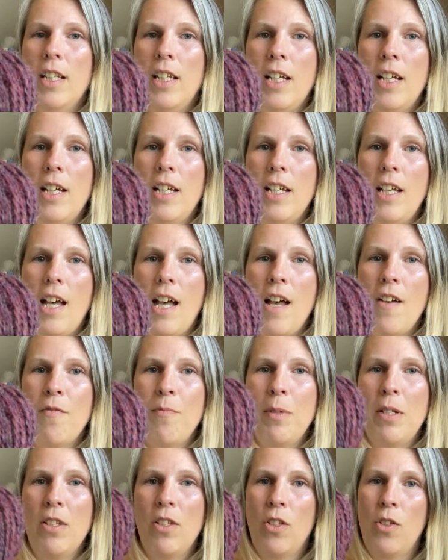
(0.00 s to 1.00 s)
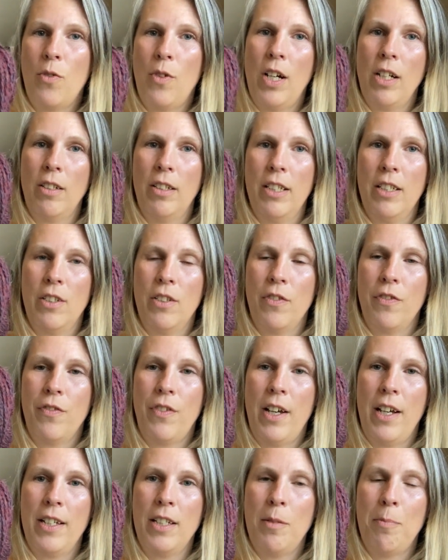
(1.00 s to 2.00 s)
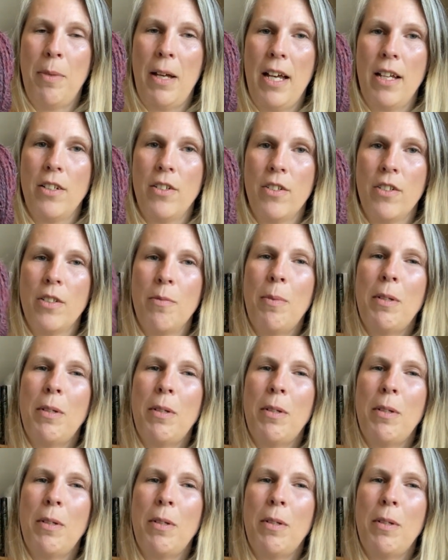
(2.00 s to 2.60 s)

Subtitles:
I have been struggling to find patterns,